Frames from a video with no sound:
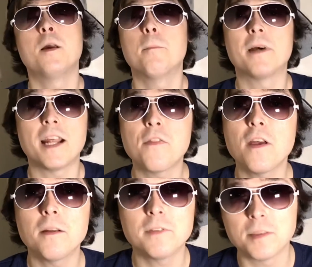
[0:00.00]
But I
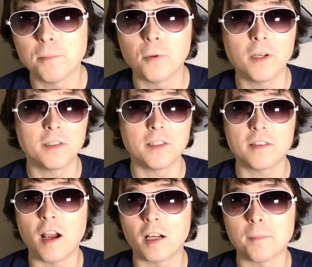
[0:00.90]
thought it was important to
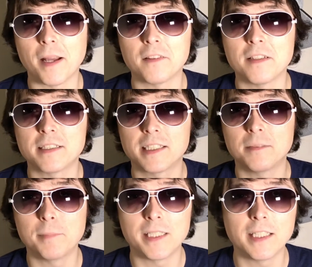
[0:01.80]
talk about this
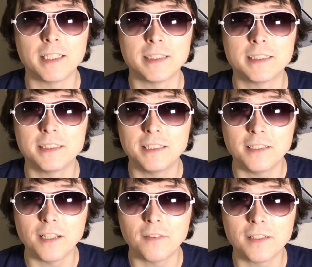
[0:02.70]
because, you
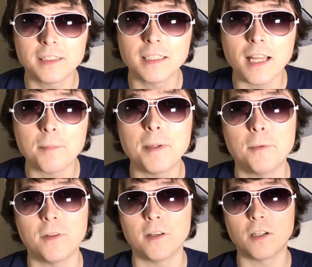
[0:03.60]
know, there's a lot of people
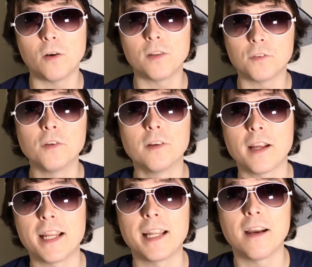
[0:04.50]
that are going through it
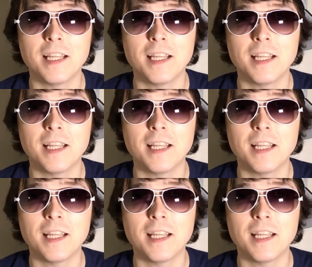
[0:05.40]
right now.